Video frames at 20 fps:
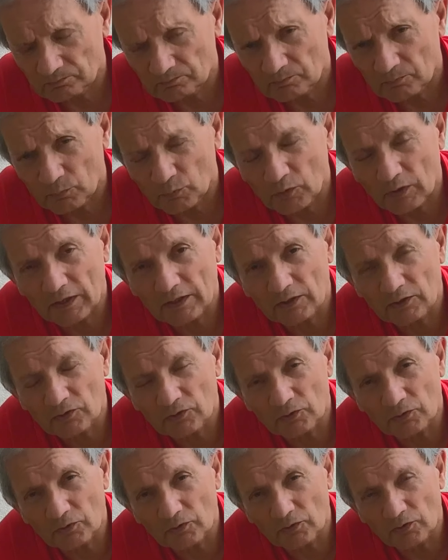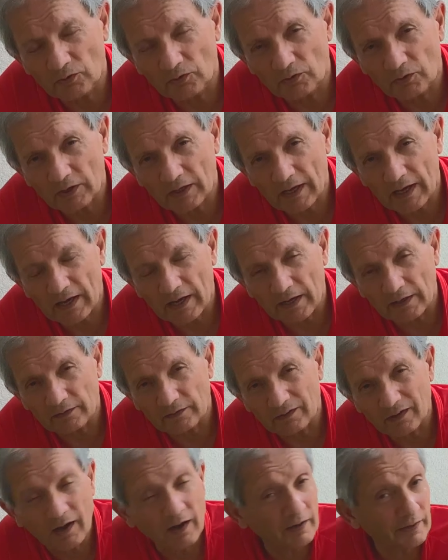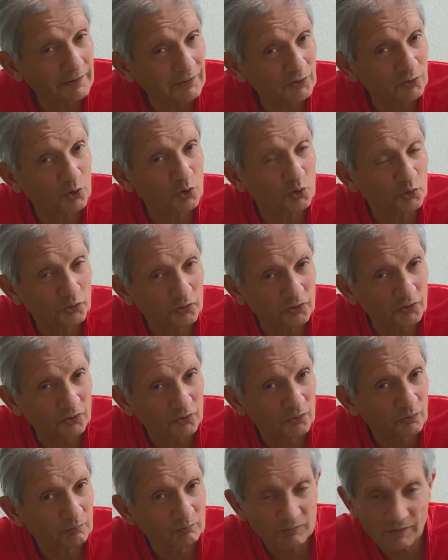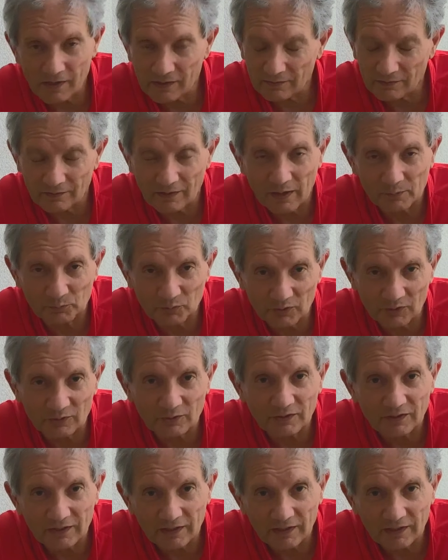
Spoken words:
really to look at ice courses. Yes, absolutely,